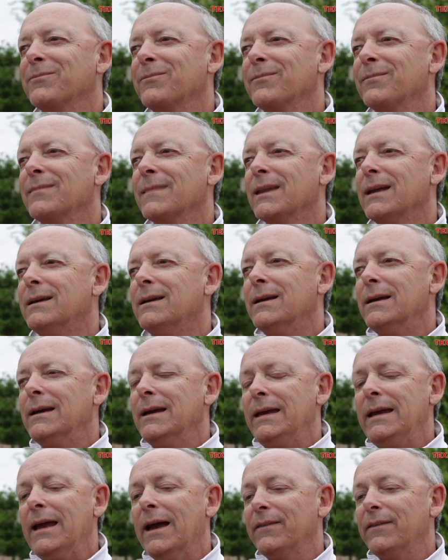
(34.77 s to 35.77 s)

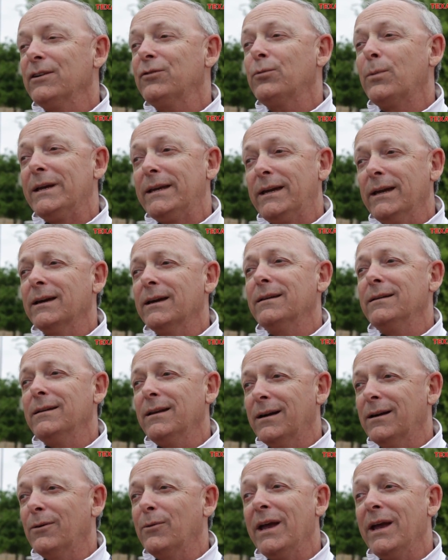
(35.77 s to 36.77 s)
Coach? Yeah, this
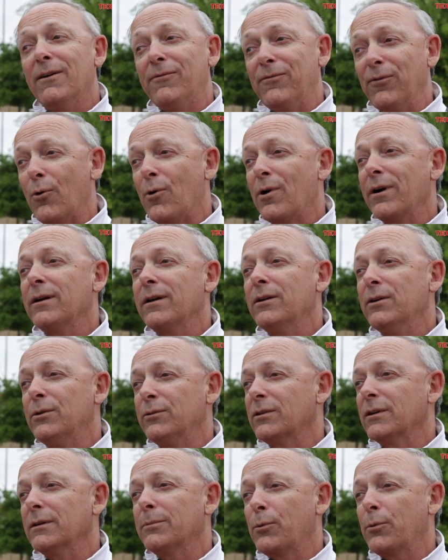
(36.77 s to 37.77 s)
weekend uh, we have Florida,
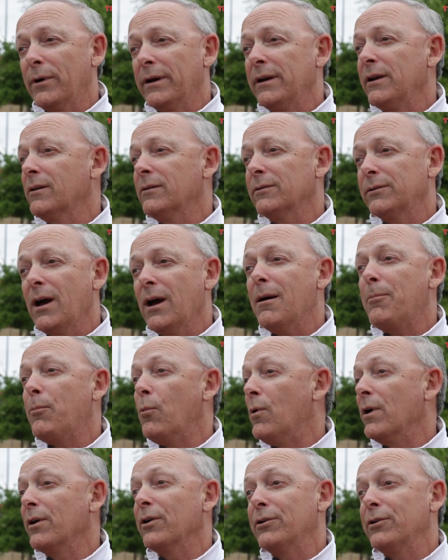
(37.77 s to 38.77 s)
who's a perennial top
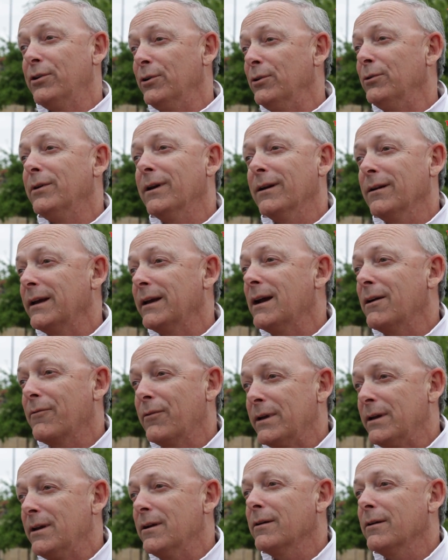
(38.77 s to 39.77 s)
one or two nearly
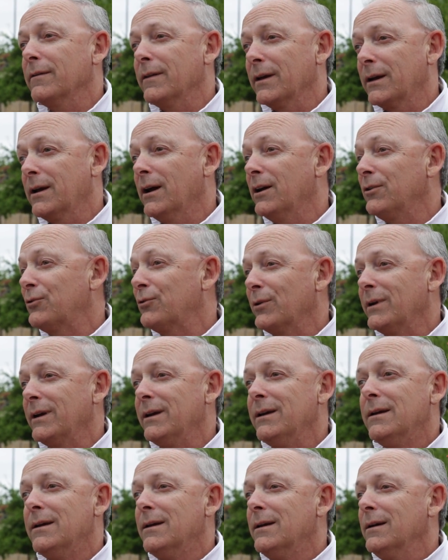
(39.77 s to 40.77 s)
every year in the
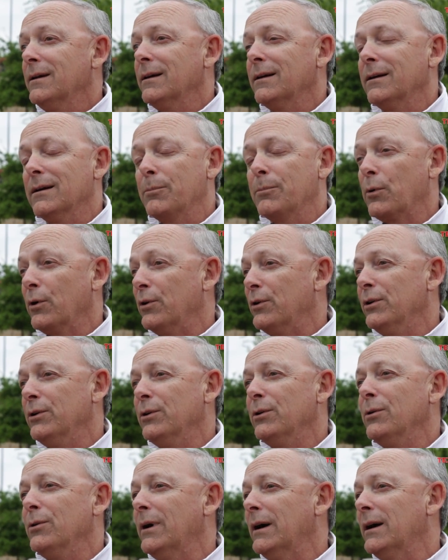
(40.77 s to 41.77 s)
country. Uh,
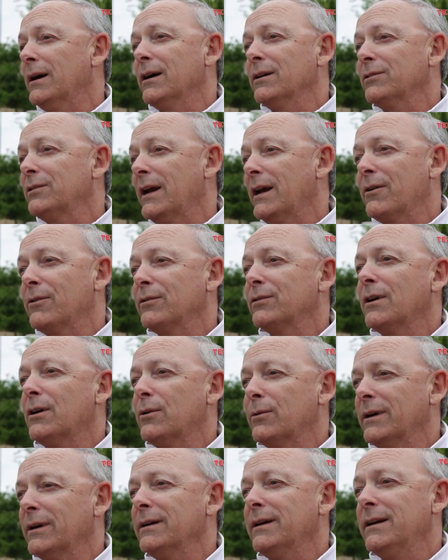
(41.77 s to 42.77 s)
Purdue, us,
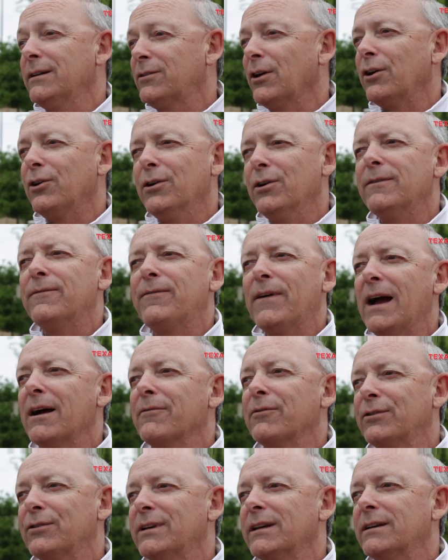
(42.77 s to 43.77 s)
Arizona. It's a good
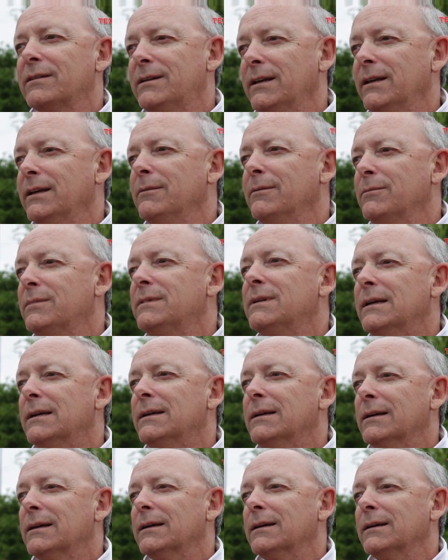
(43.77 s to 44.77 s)
five or six
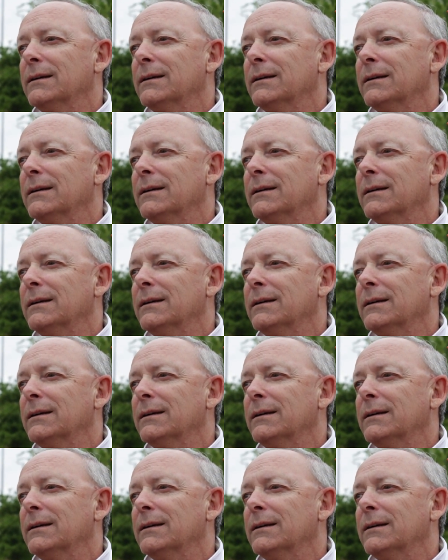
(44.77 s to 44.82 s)
team